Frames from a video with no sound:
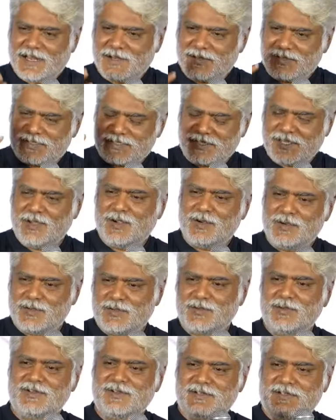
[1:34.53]
and to see your
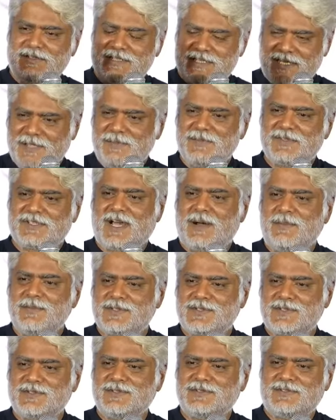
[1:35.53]
dreams come
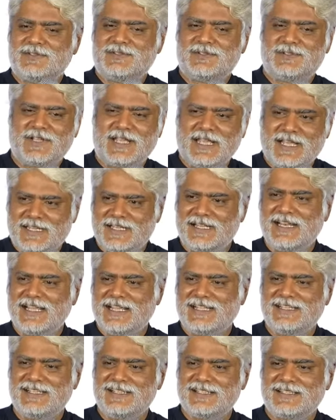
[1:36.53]
true together
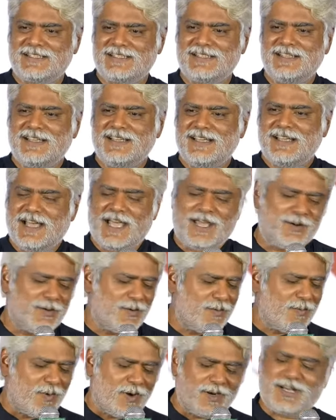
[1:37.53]
like this I
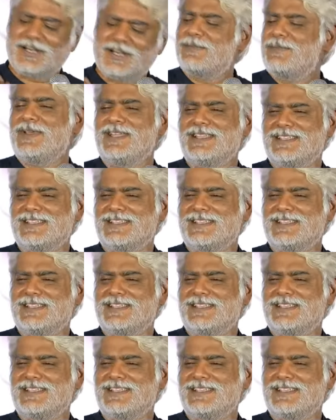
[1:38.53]
know what it